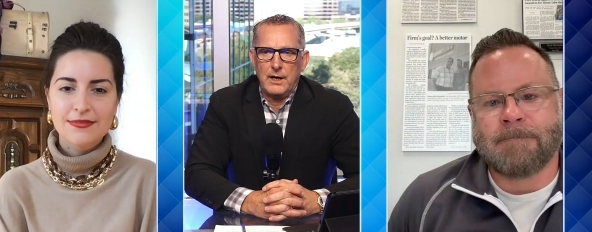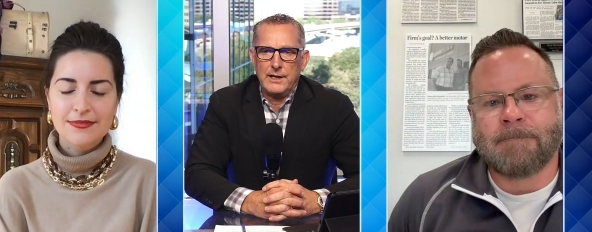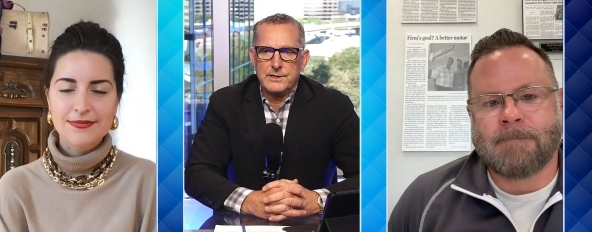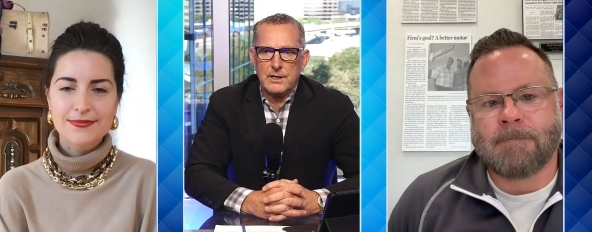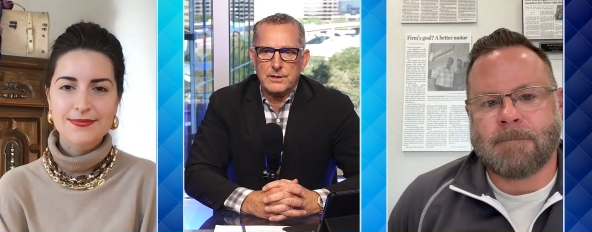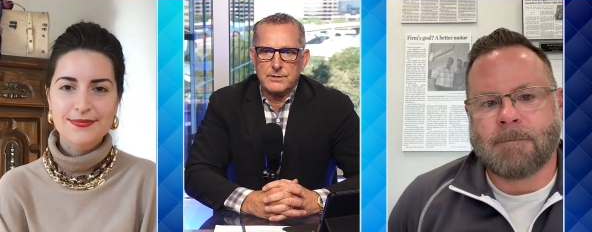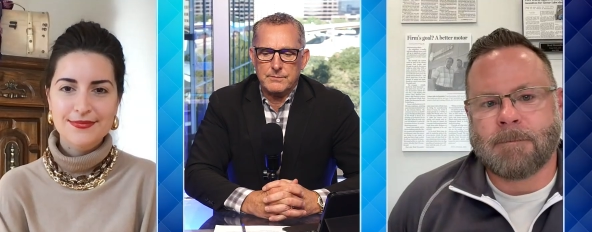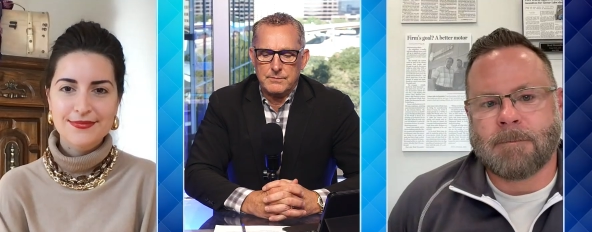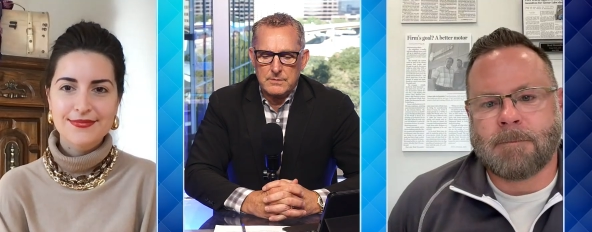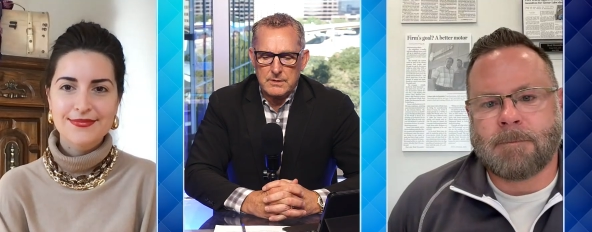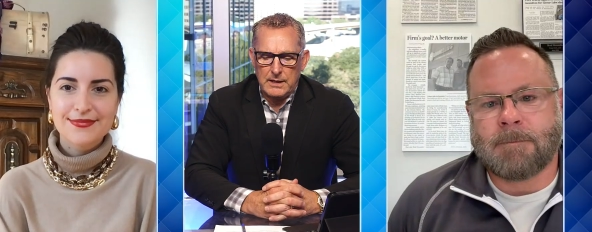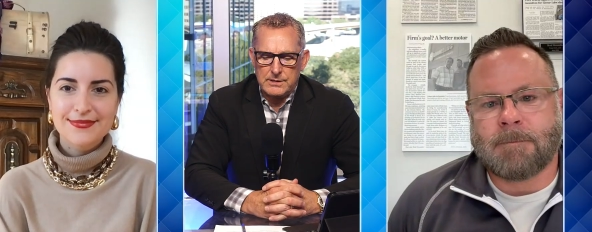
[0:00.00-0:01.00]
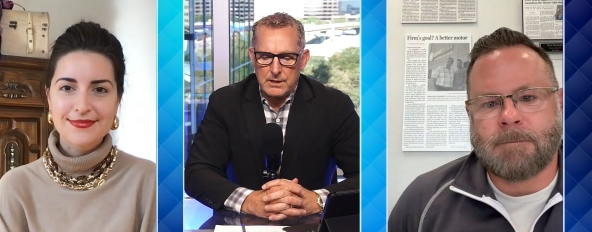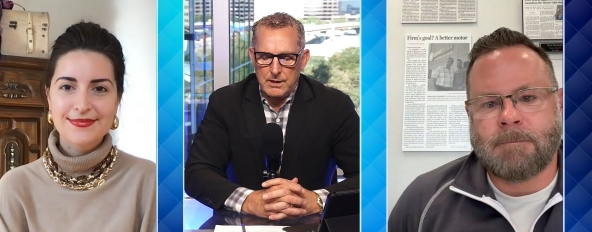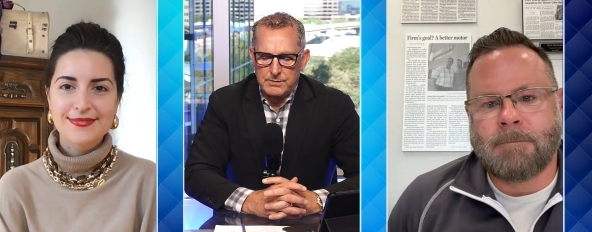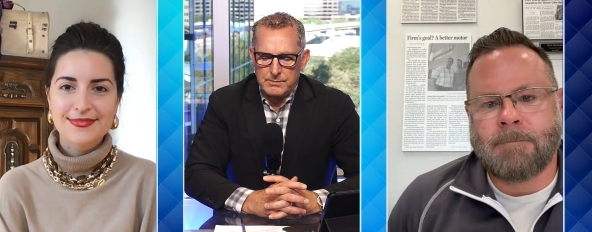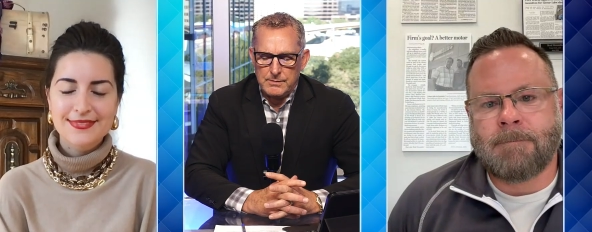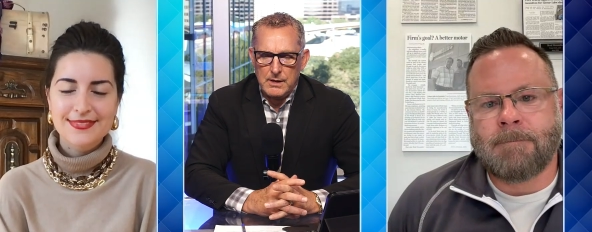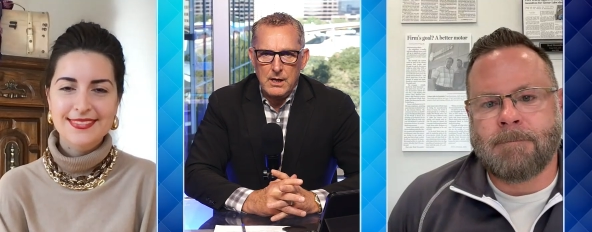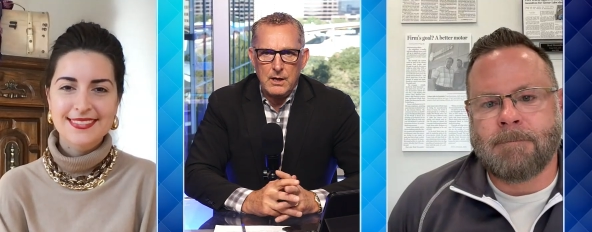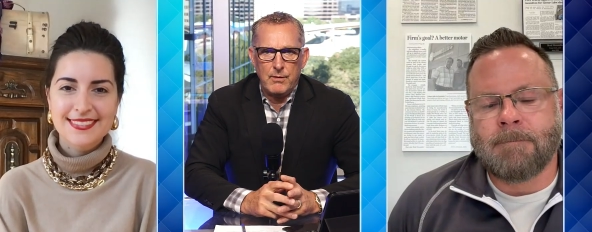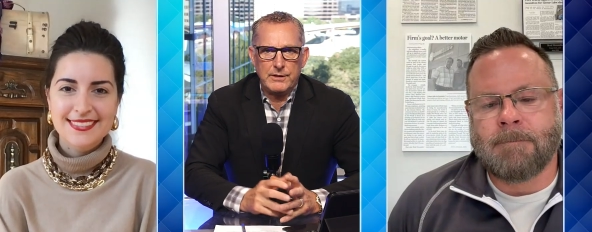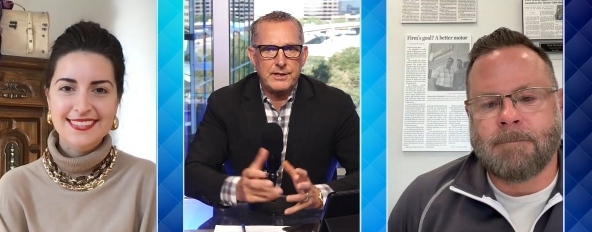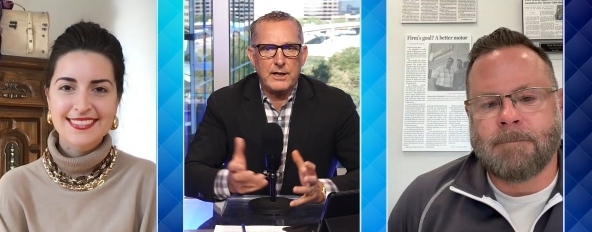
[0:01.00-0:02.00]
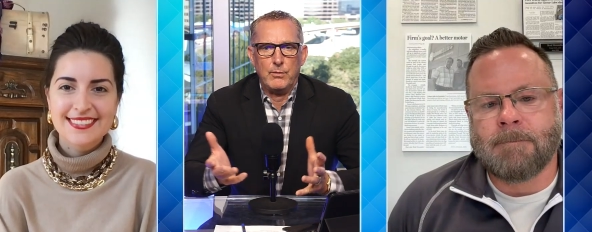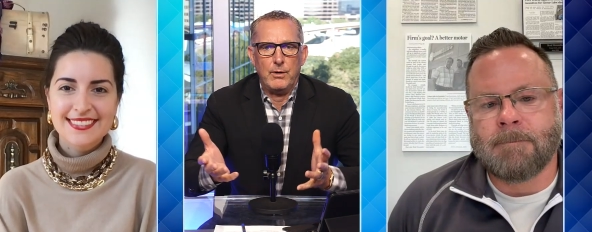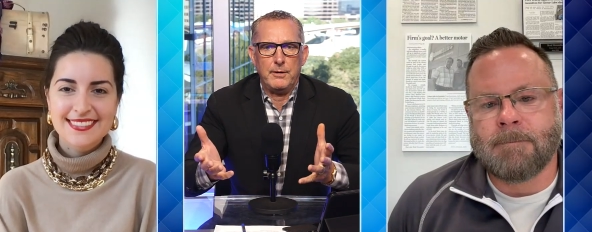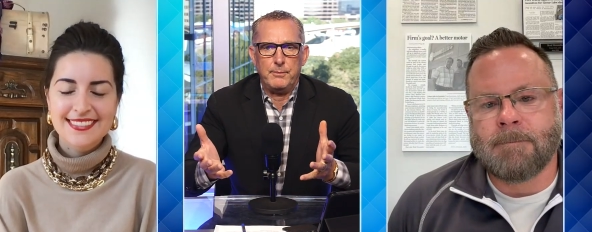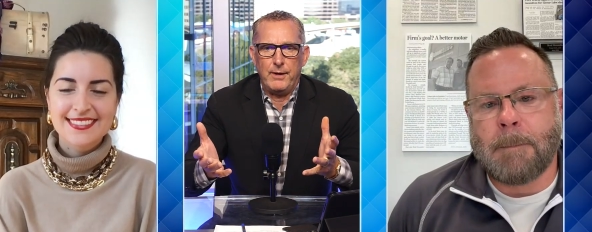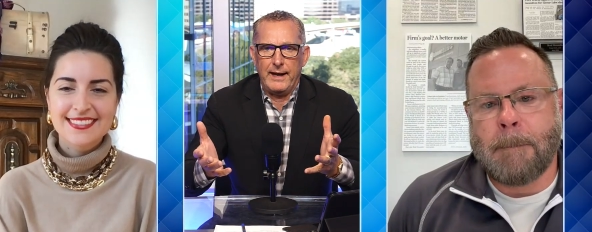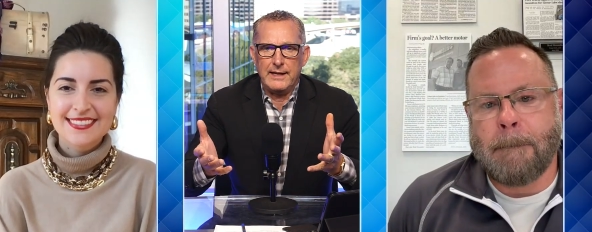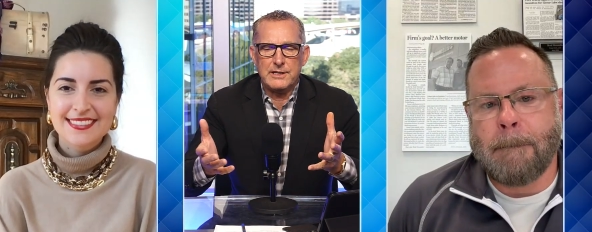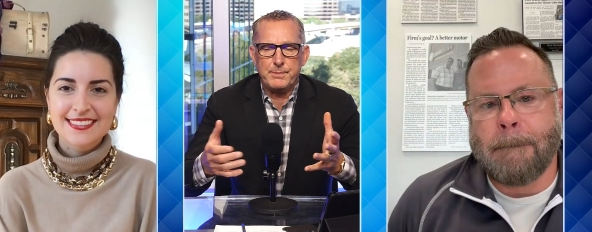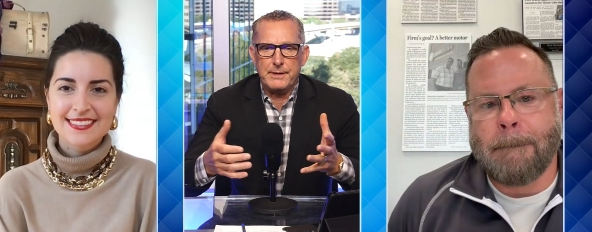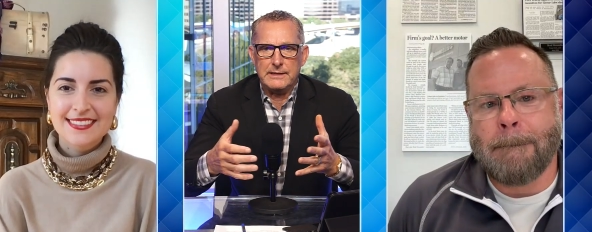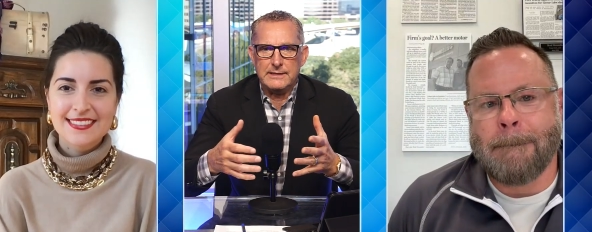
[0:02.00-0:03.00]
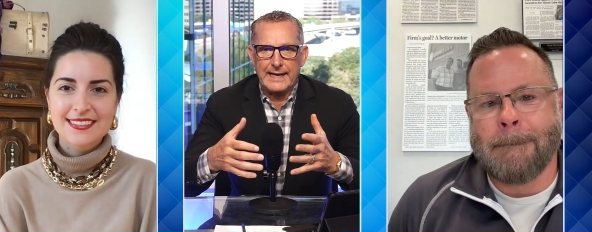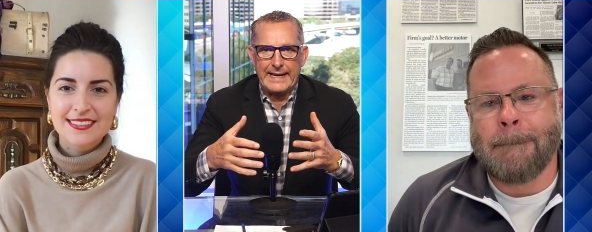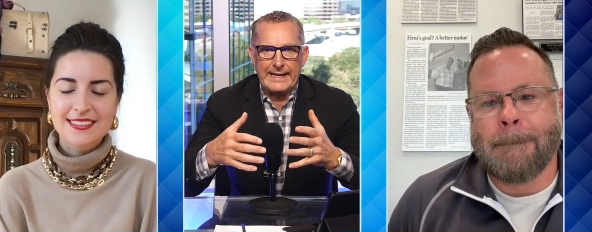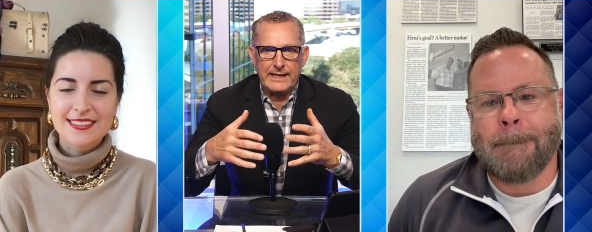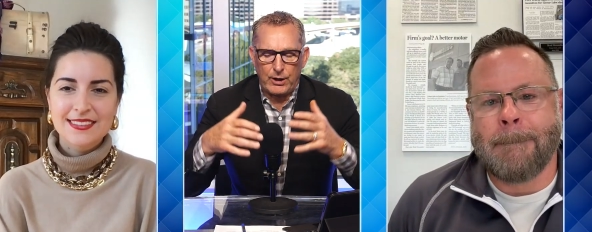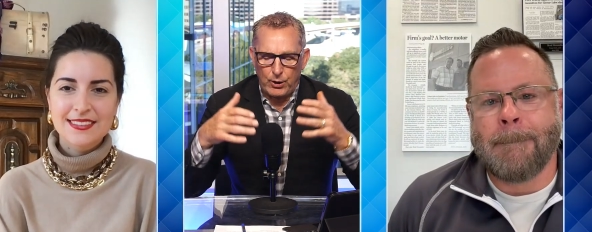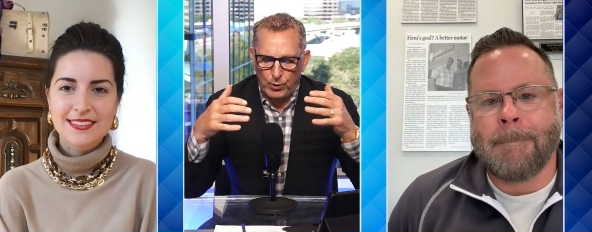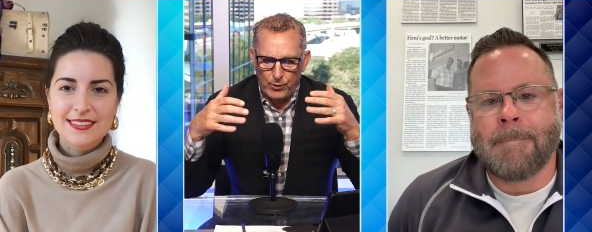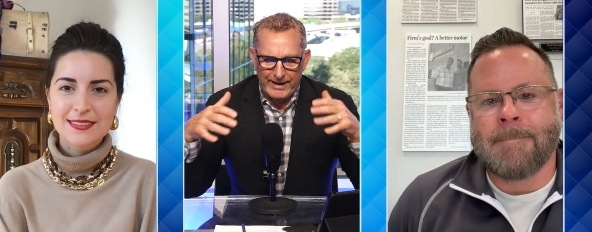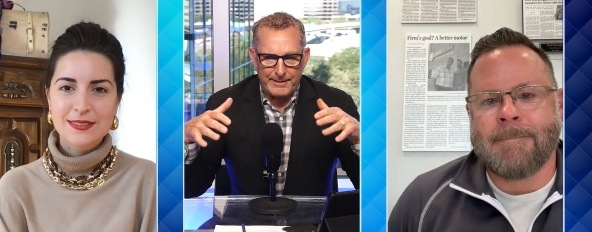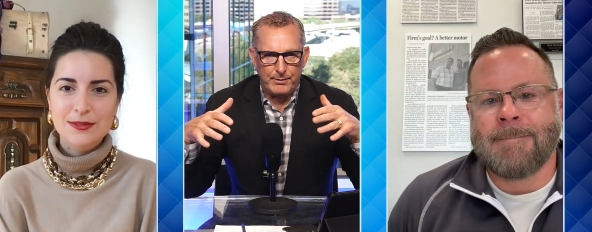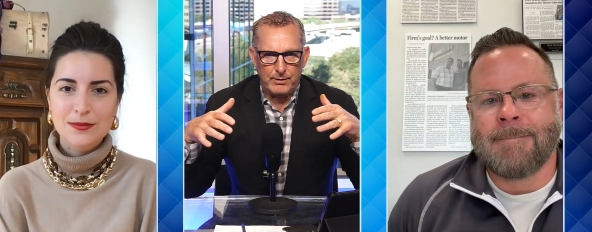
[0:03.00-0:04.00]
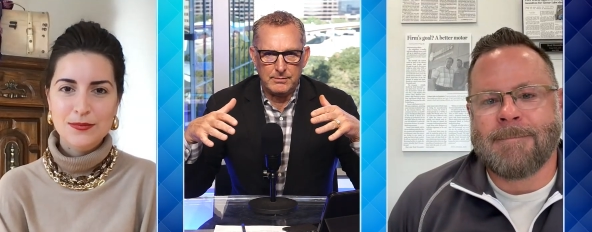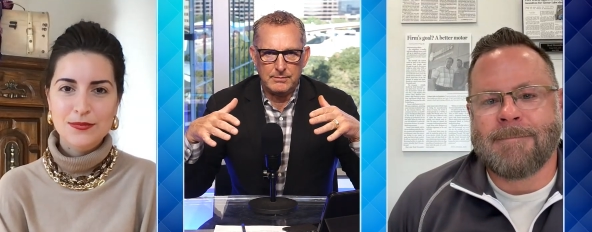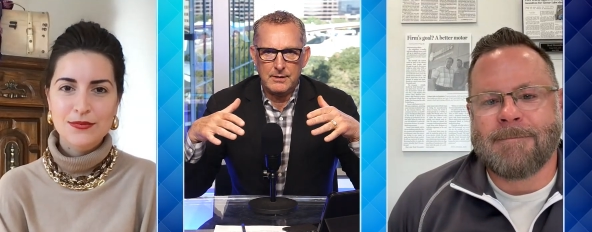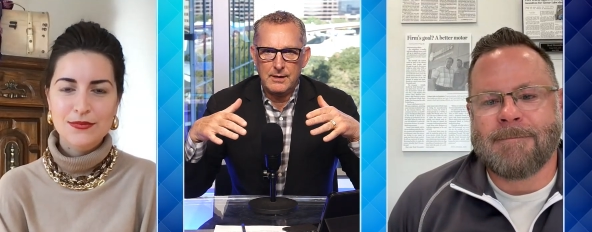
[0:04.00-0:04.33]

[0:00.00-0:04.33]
Speaker 1: that's awesome. That's awesome. I'll tell you what, Brad, it's been an incredible